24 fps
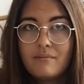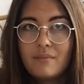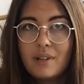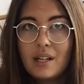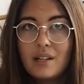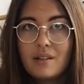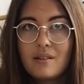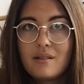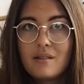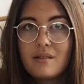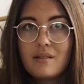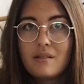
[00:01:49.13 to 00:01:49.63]

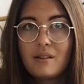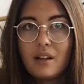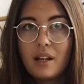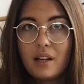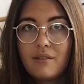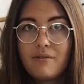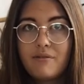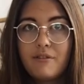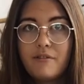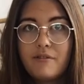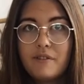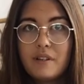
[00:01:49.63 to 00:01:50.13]
it's
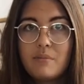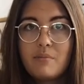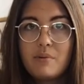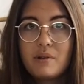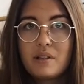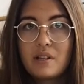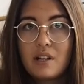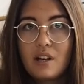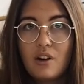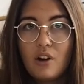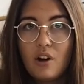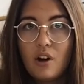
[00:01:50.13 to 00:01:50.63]
like
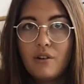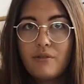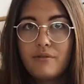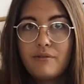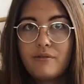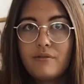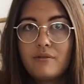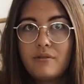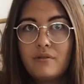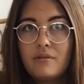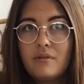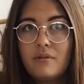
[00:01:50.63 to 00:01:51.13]
50%
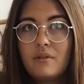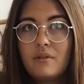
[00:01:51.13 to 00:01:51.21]
off